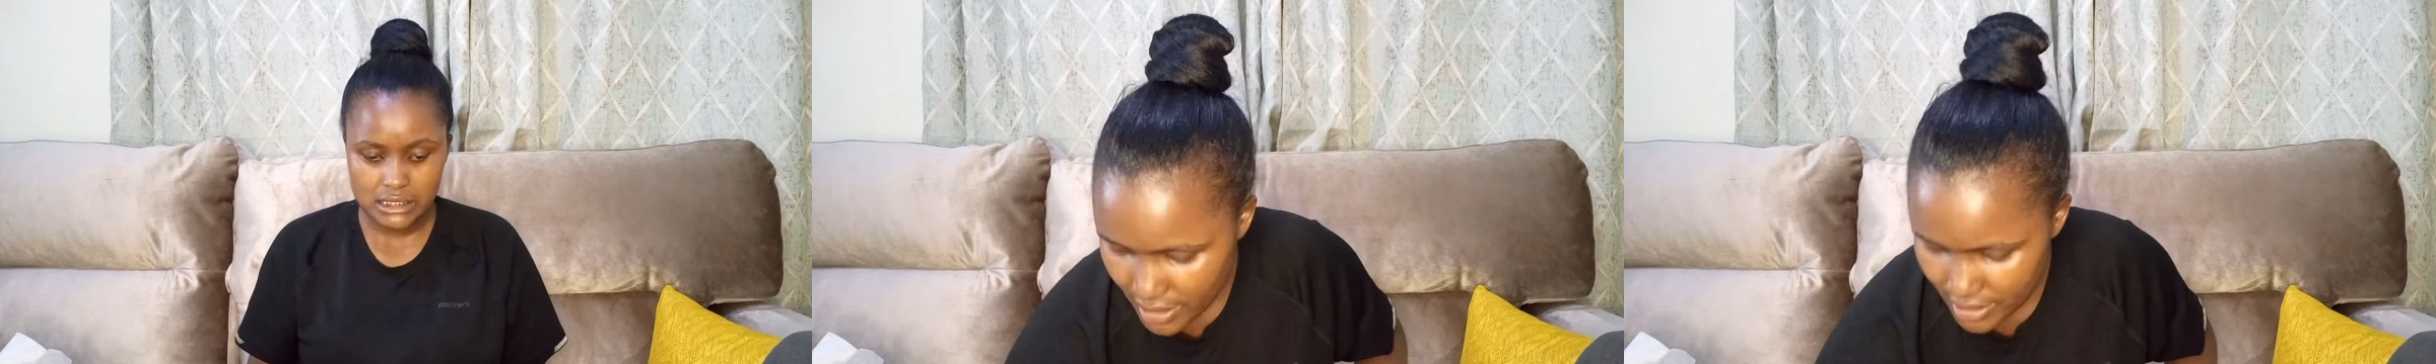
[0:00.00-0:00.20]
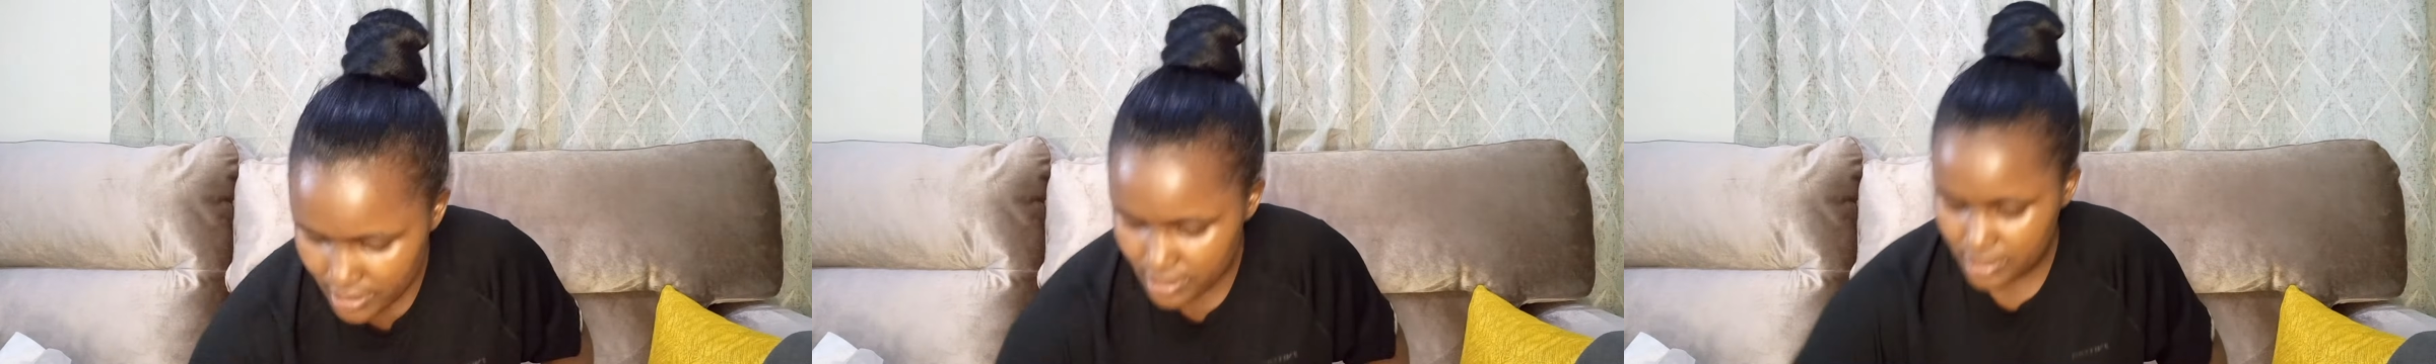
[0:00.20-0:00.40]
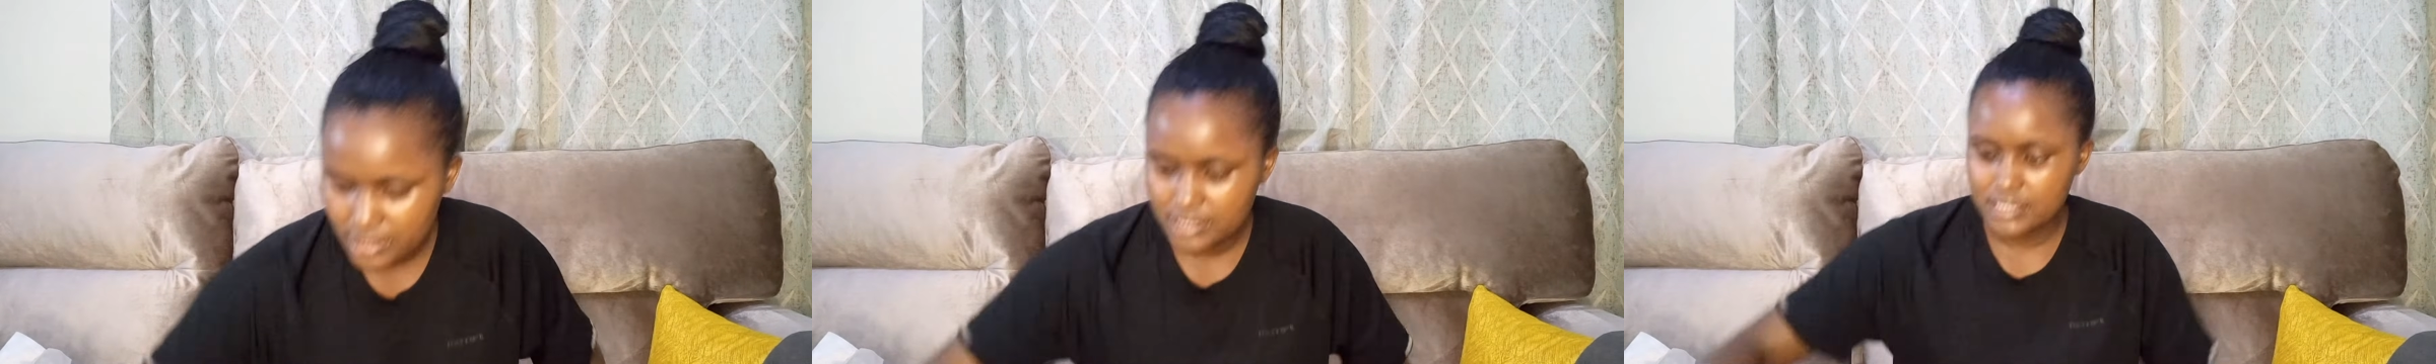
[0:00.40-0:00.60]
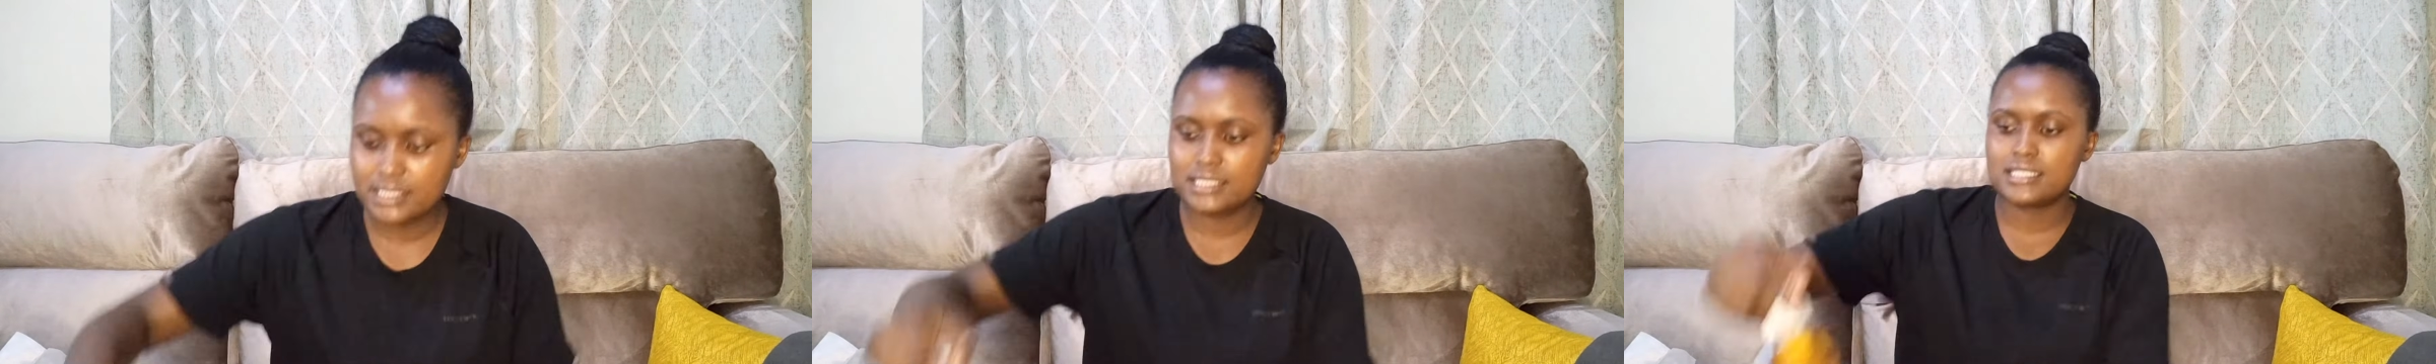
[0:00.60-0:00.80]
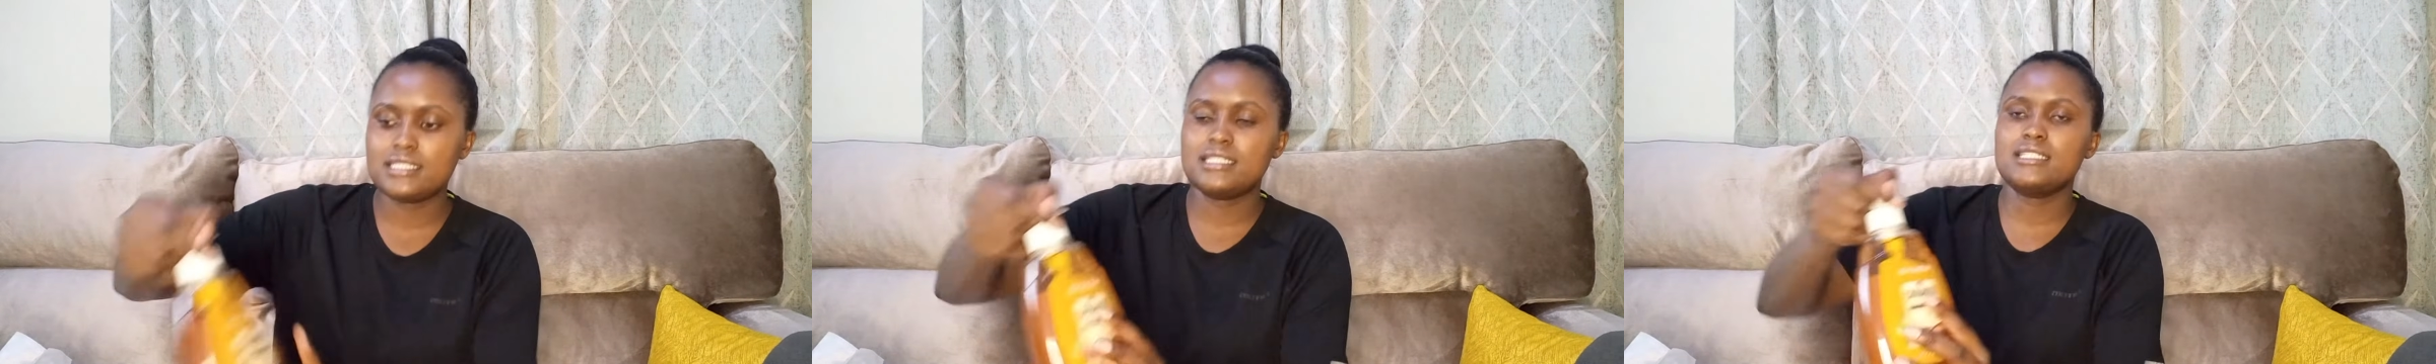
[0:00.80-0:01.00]

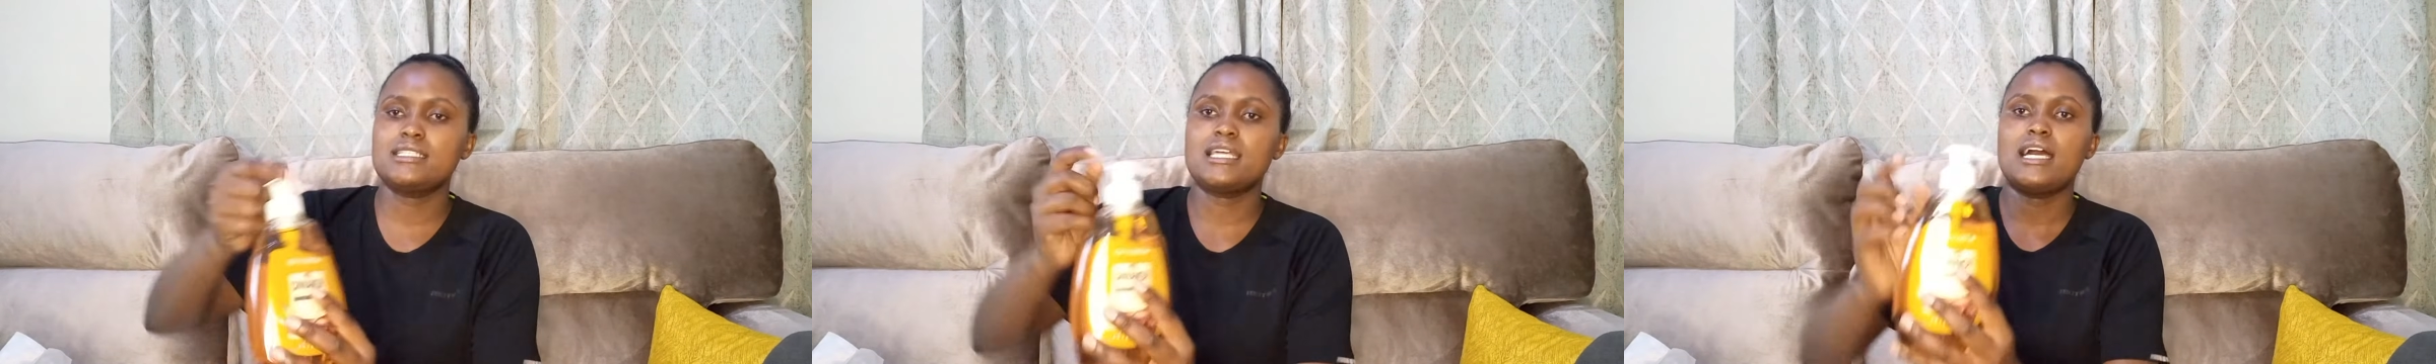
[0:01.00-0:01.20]
There's this